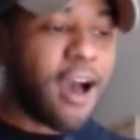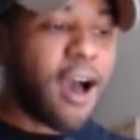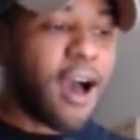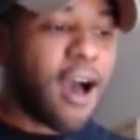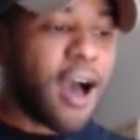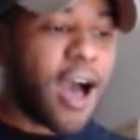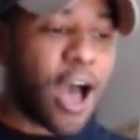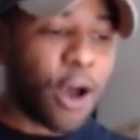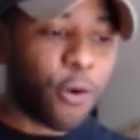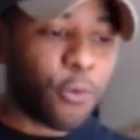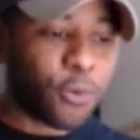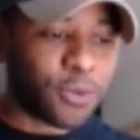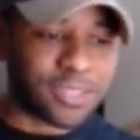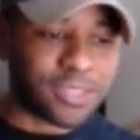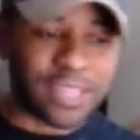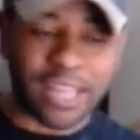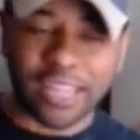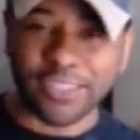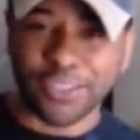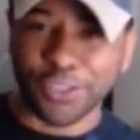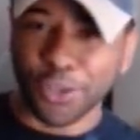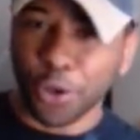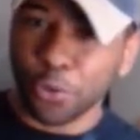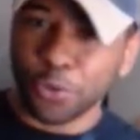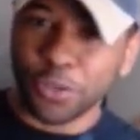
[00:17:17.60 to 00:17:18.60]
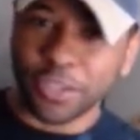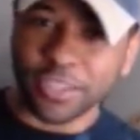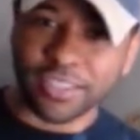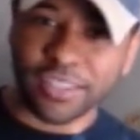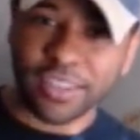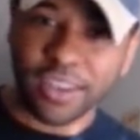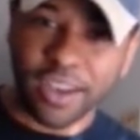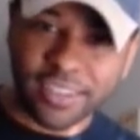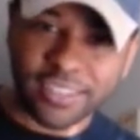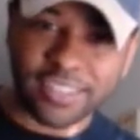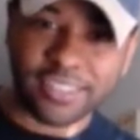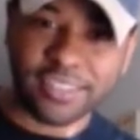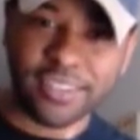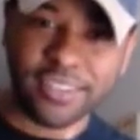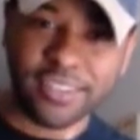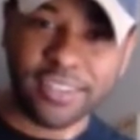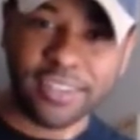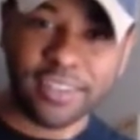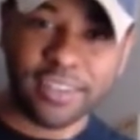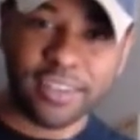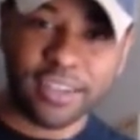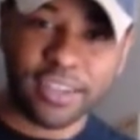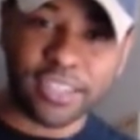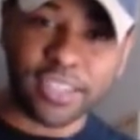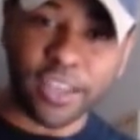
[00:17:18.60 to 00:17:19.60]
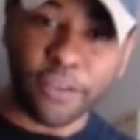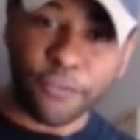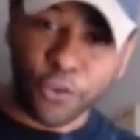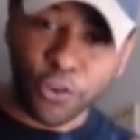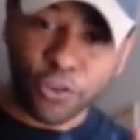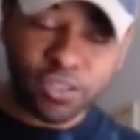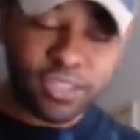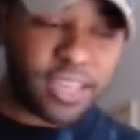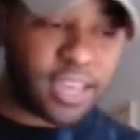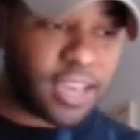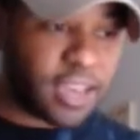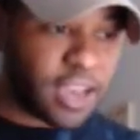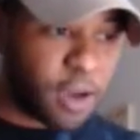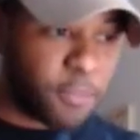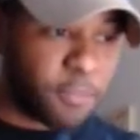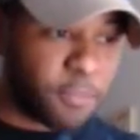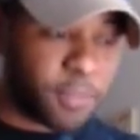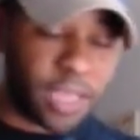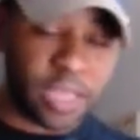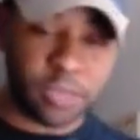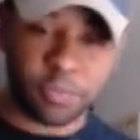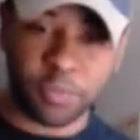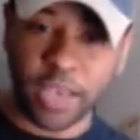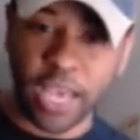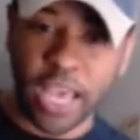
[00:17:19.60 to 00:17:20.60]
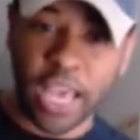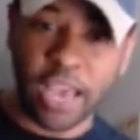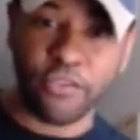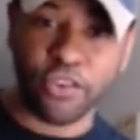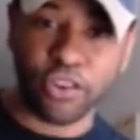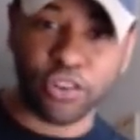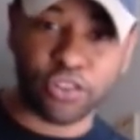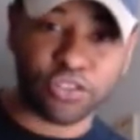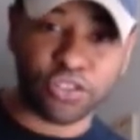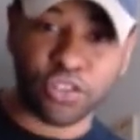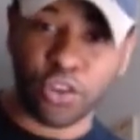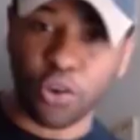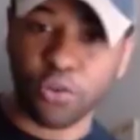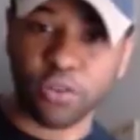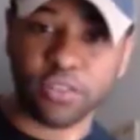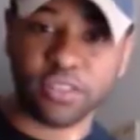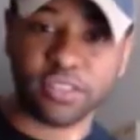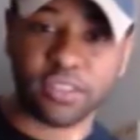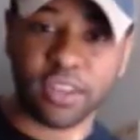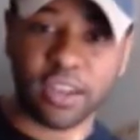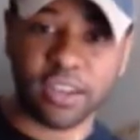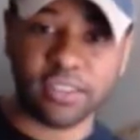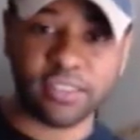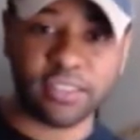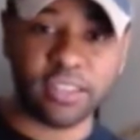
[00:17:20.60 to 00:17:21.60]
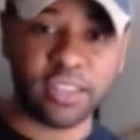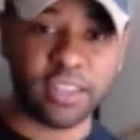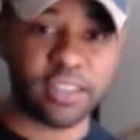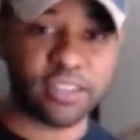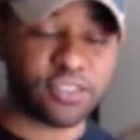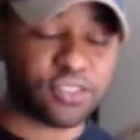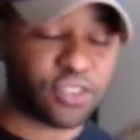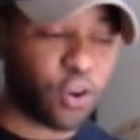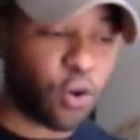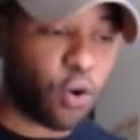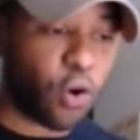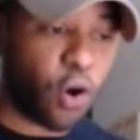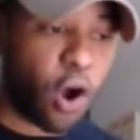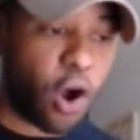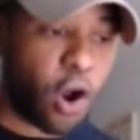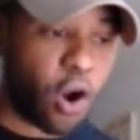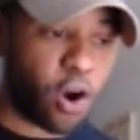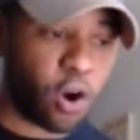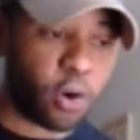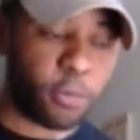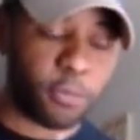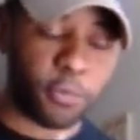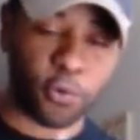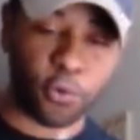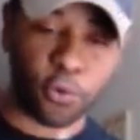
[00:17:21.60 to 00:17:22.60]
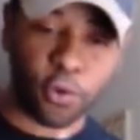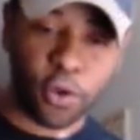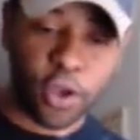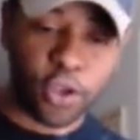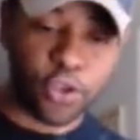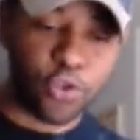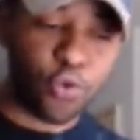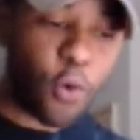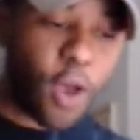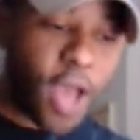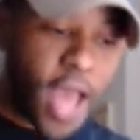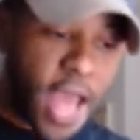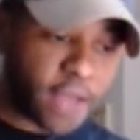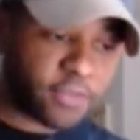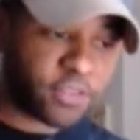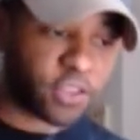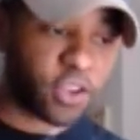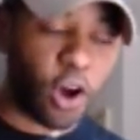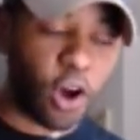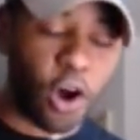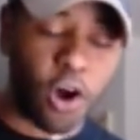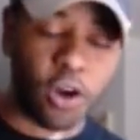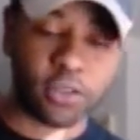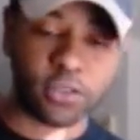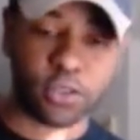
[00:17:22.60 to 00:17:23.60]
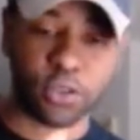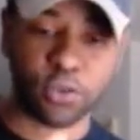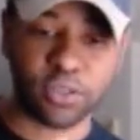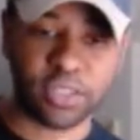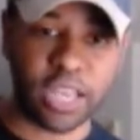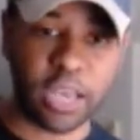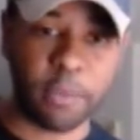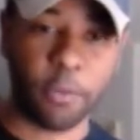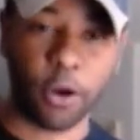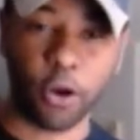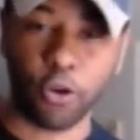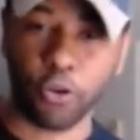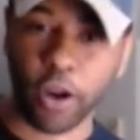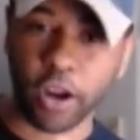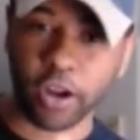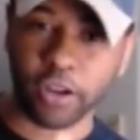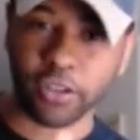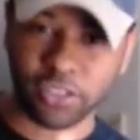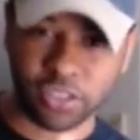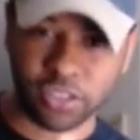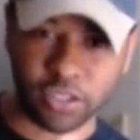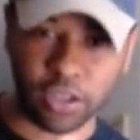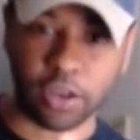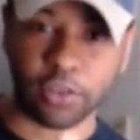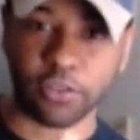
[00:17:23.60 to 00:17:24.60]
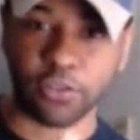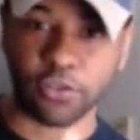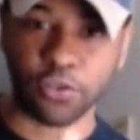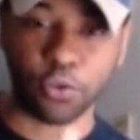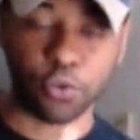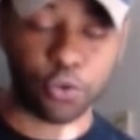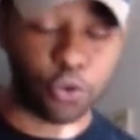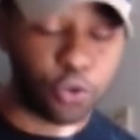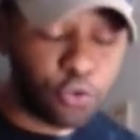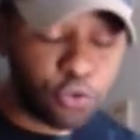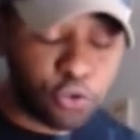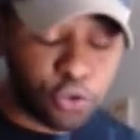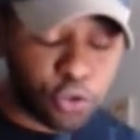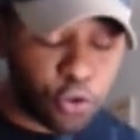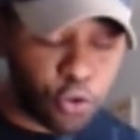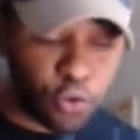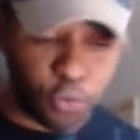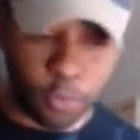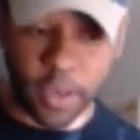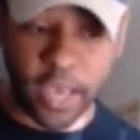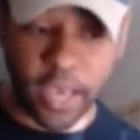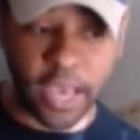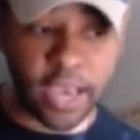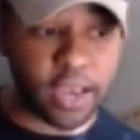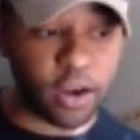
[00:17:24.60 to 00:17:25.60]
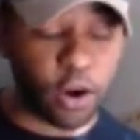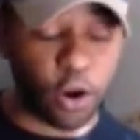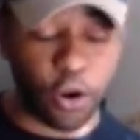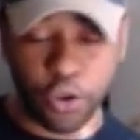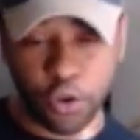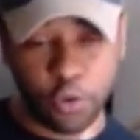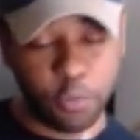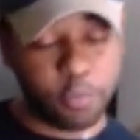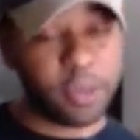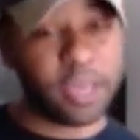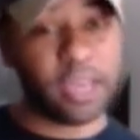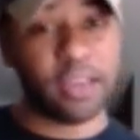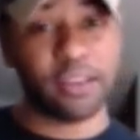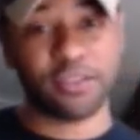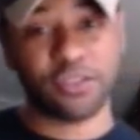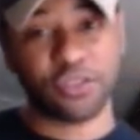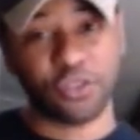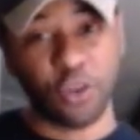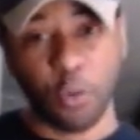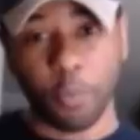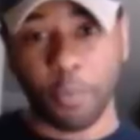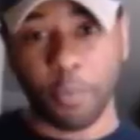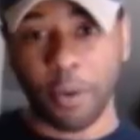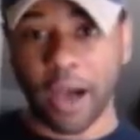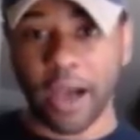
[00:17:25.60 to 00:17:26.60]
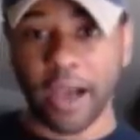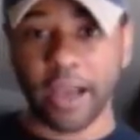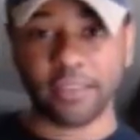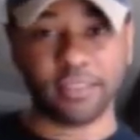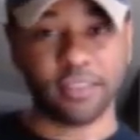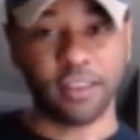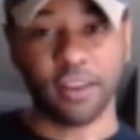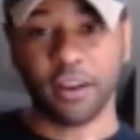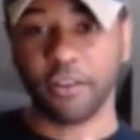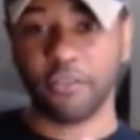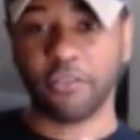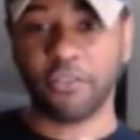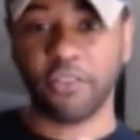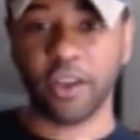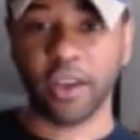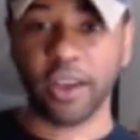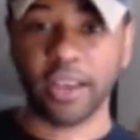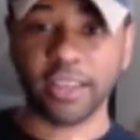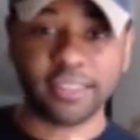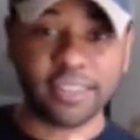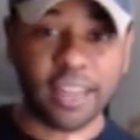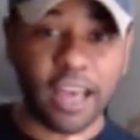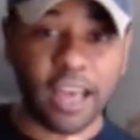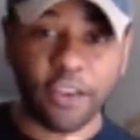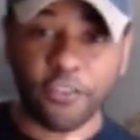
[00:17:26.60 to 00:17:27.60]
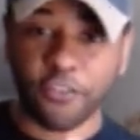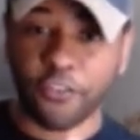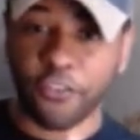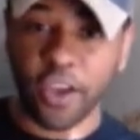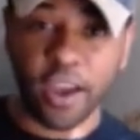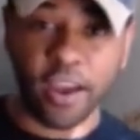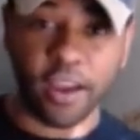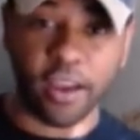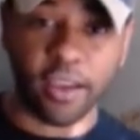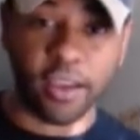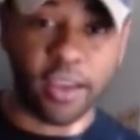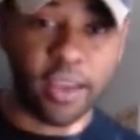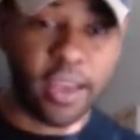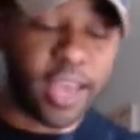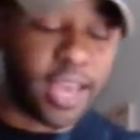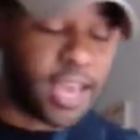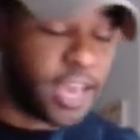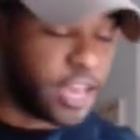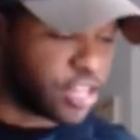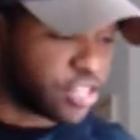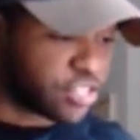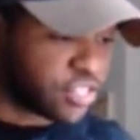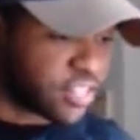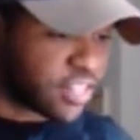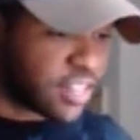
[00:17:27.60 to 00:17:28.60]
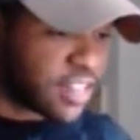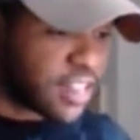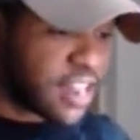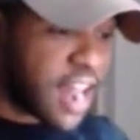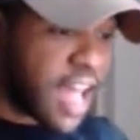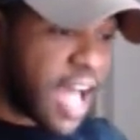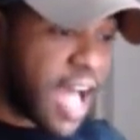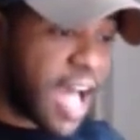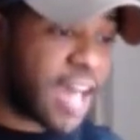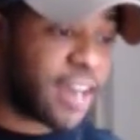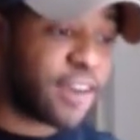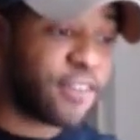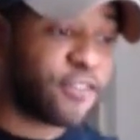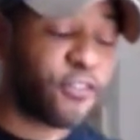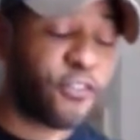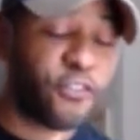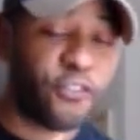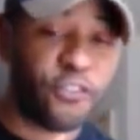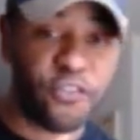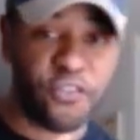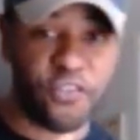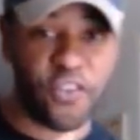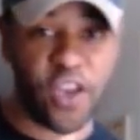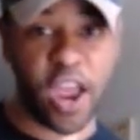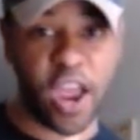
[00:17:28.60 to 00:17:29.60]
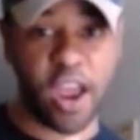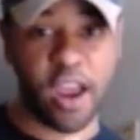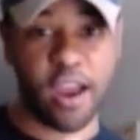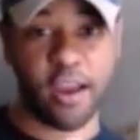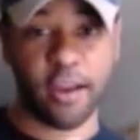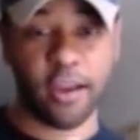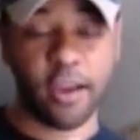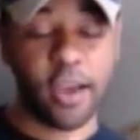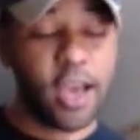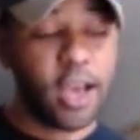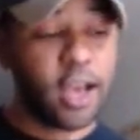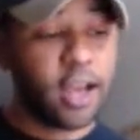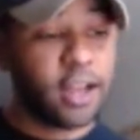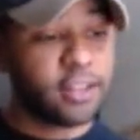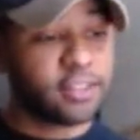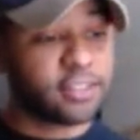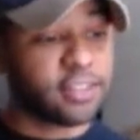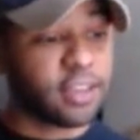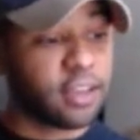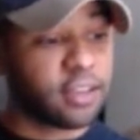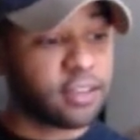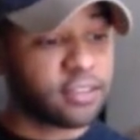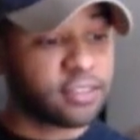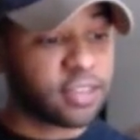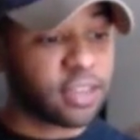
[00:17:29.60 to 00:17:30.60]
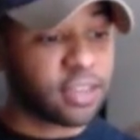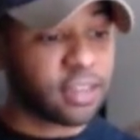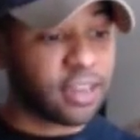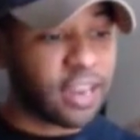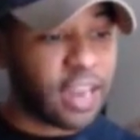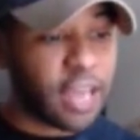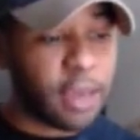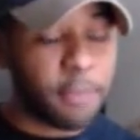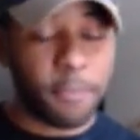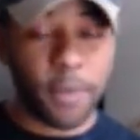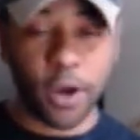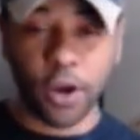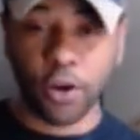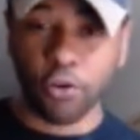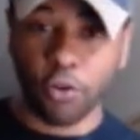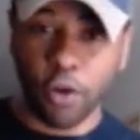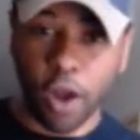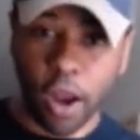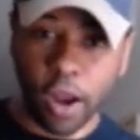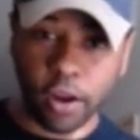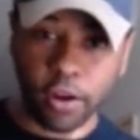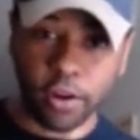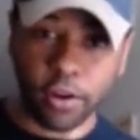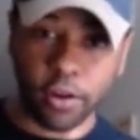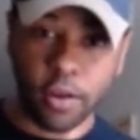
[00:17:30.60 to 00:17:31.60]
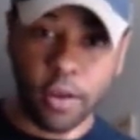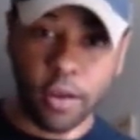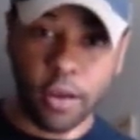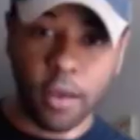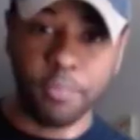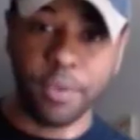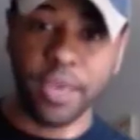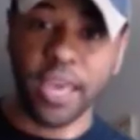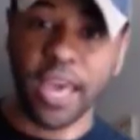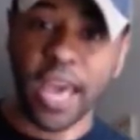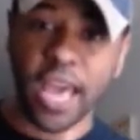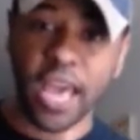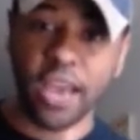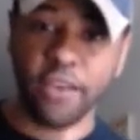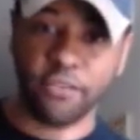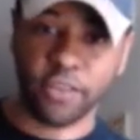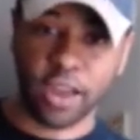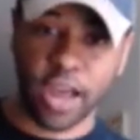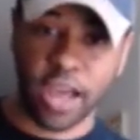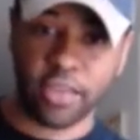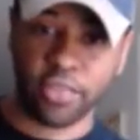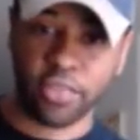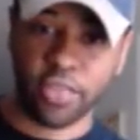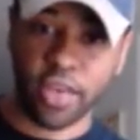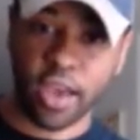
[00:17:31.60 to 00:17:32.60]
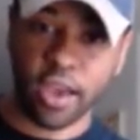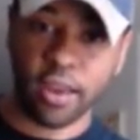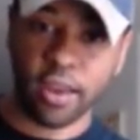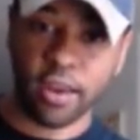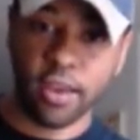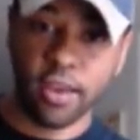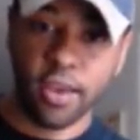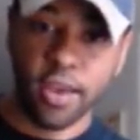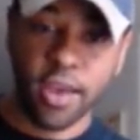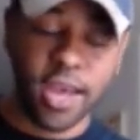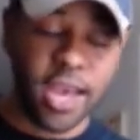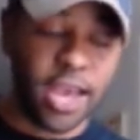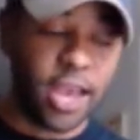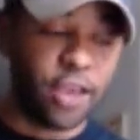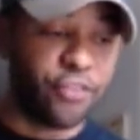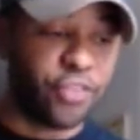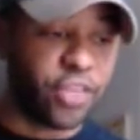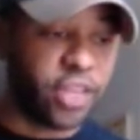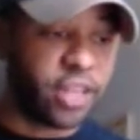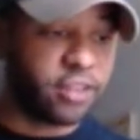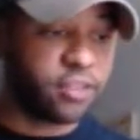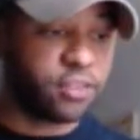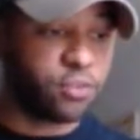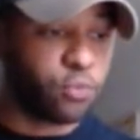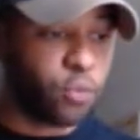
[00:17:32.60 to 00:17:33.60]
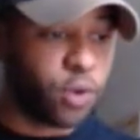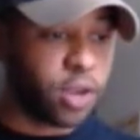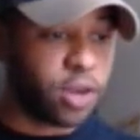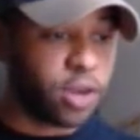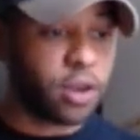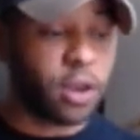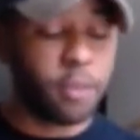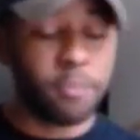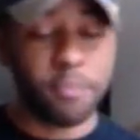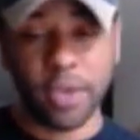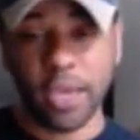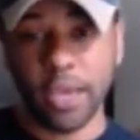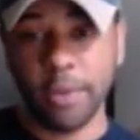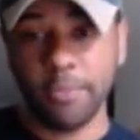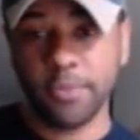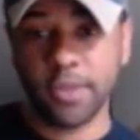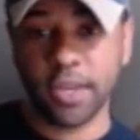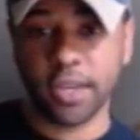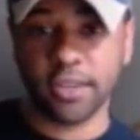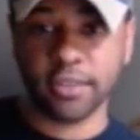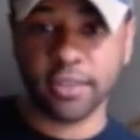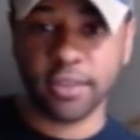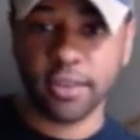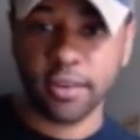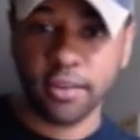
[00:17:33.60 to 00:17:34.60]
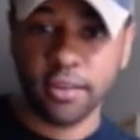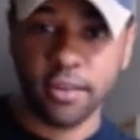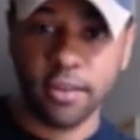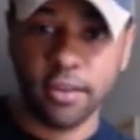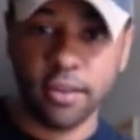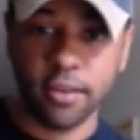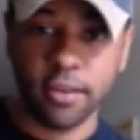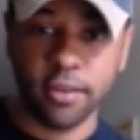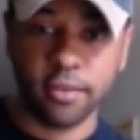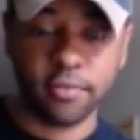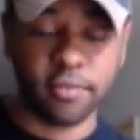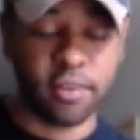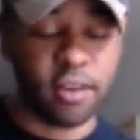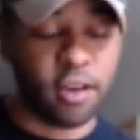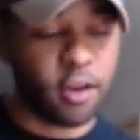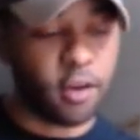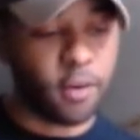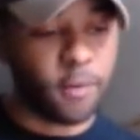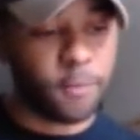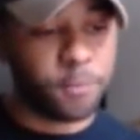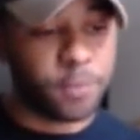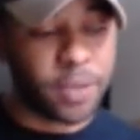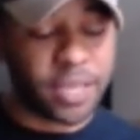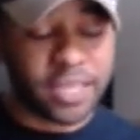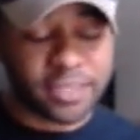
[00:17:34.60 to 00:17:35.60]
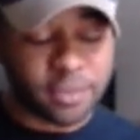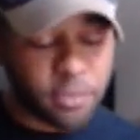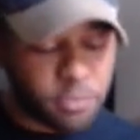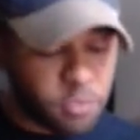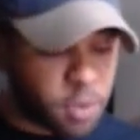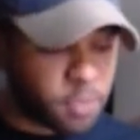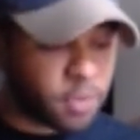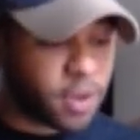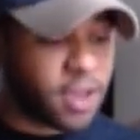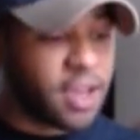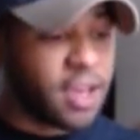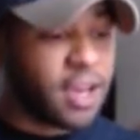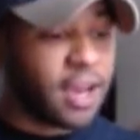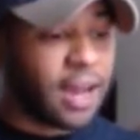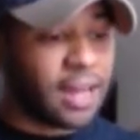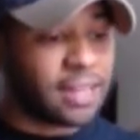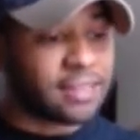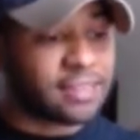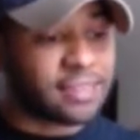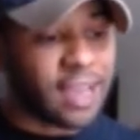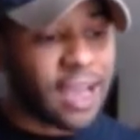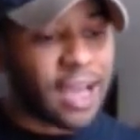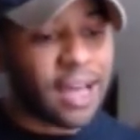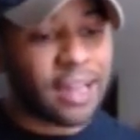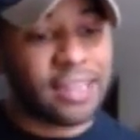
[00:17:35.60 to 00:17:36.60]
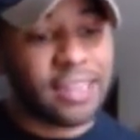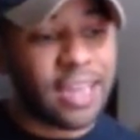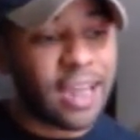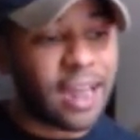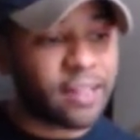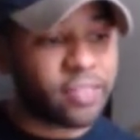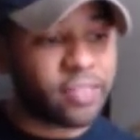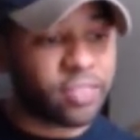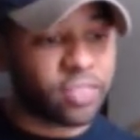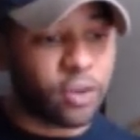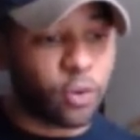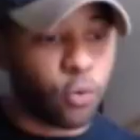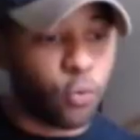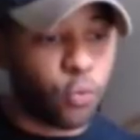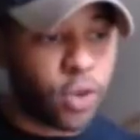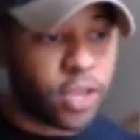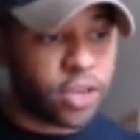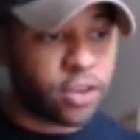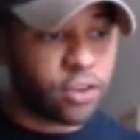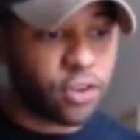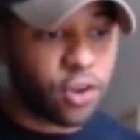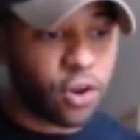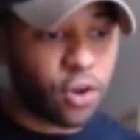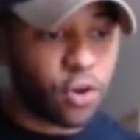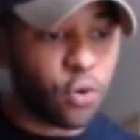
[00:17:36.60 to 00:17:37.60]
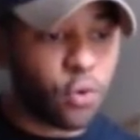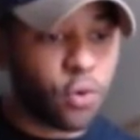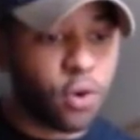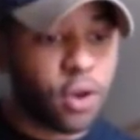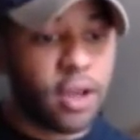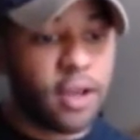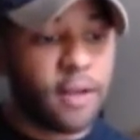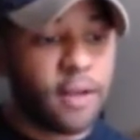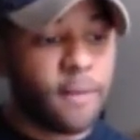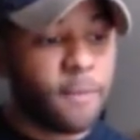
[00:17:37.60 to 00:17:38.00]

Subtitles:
How is that so disgusting? Because if you're saying Khabib's behavior is so disgusting and so horrible, you have to also say McGregor sucks too. You do, man, or you're being so biased and unfair. It's not fair. It's not fair to let McGregor behave like that. And then when Khabib does it, because remember, Adali at the window,